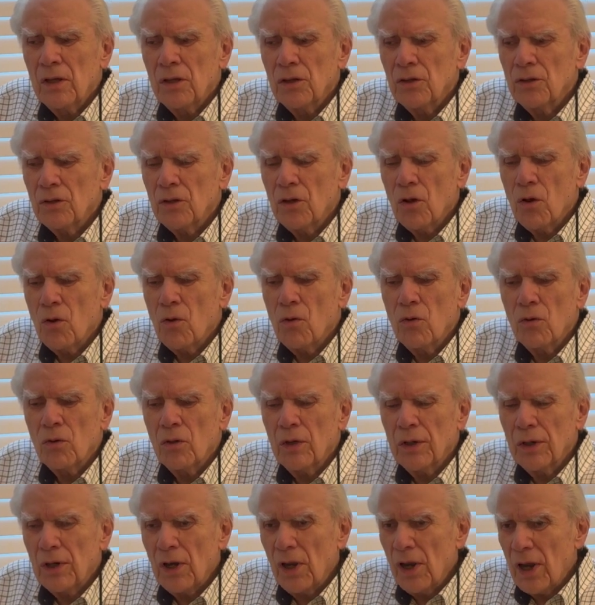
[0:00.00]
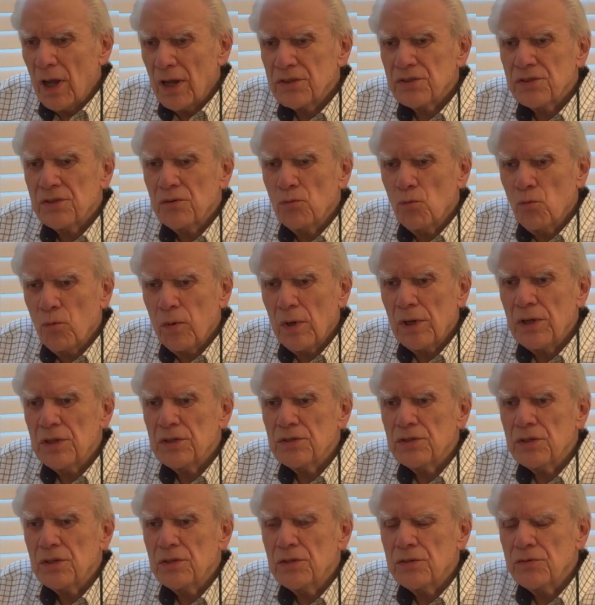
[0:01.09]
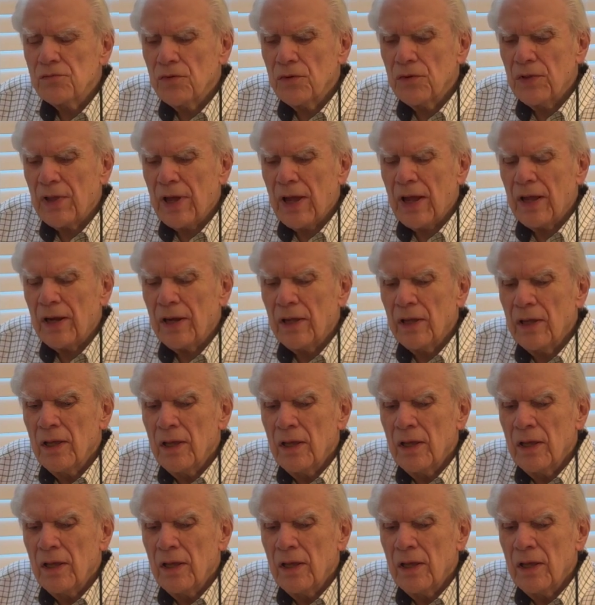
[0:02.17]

to go lots of places for that.